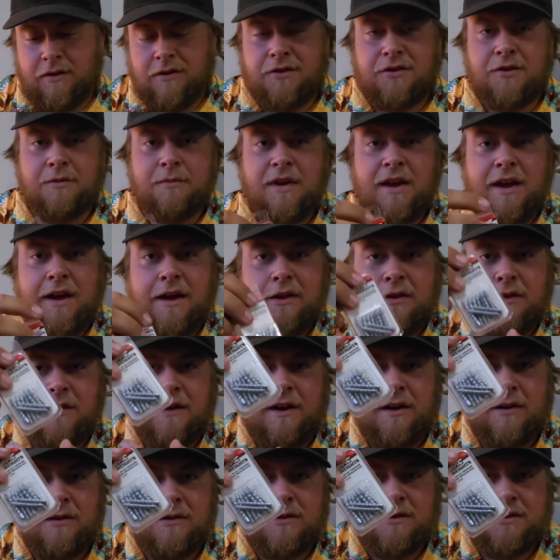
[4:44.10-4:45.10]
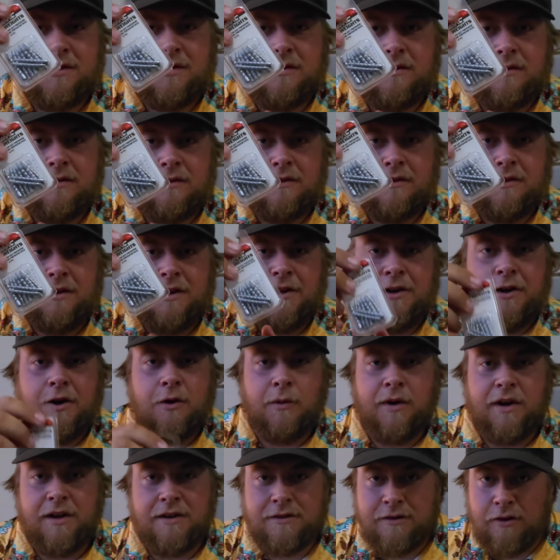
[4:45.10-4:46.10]
some 1/8 ounce
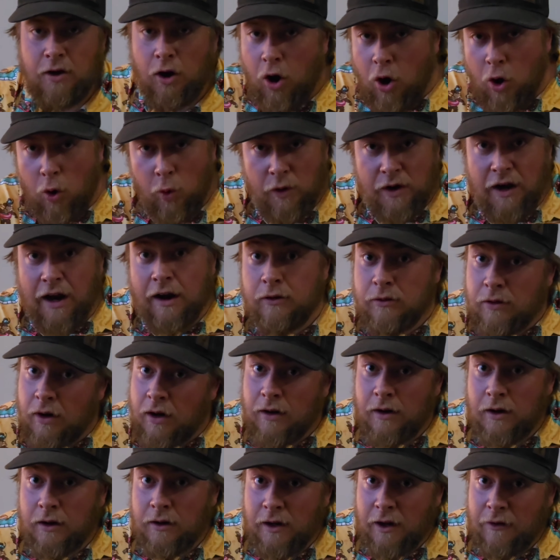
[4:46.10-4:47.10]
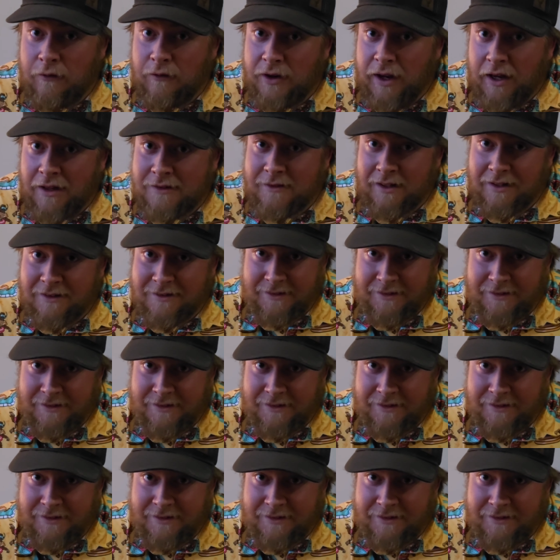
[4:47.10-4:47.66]
Nico weights. Oh, now have you guys not